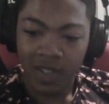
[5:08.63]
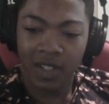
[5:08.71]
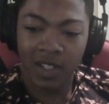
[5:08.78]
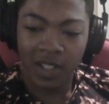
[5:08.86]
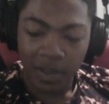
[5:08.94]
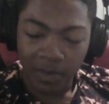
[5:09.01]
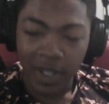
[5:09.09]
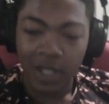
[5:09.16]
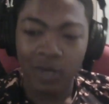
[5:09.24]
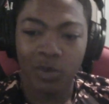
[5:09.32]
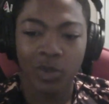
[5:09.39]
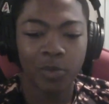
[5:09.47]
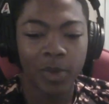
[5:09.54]
Them niggas
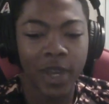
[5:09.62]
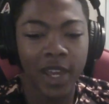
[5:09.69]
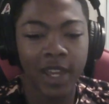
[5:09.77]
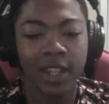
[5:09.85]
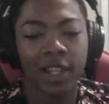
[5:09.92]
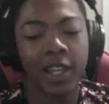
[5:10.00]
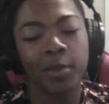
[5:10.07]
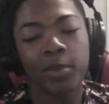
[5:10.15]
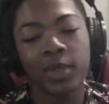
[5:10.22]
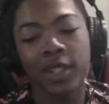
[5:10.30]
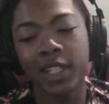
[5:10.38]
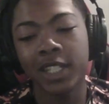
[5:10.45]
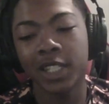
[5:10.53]
was begging, like,
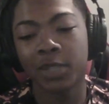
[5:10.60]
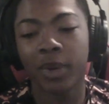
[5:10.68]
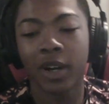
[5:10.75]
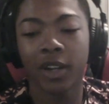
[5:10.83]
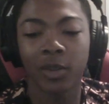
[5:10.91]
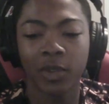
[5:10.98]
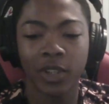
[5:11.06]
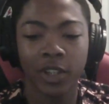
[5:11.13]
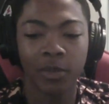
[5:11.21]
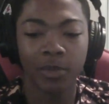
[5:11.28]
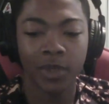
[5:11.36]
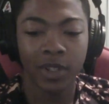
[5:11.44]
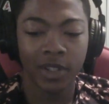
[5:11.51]
please, Pop, don't kill
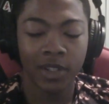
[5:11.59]
me.